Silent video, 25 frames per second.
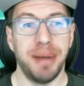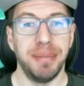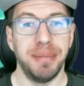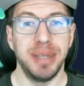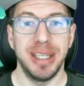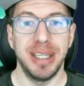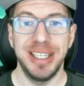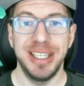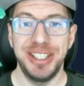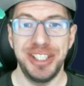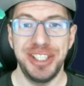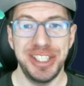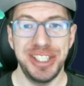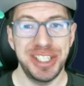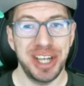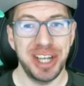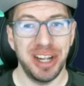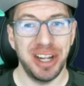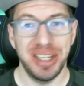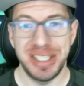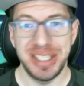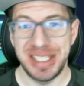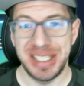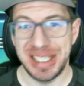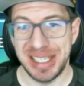Let's just
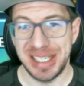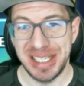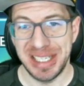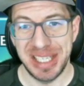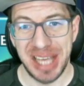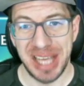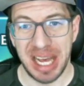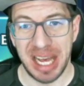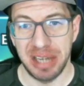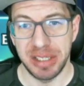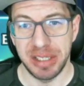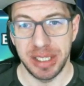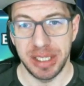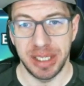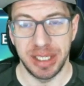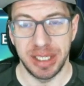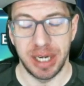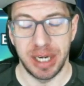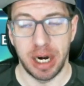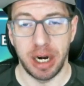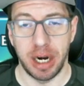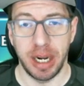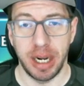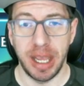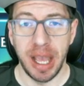call it 6,000
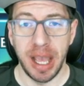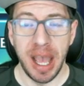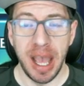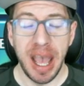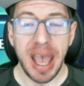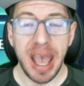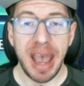Linari.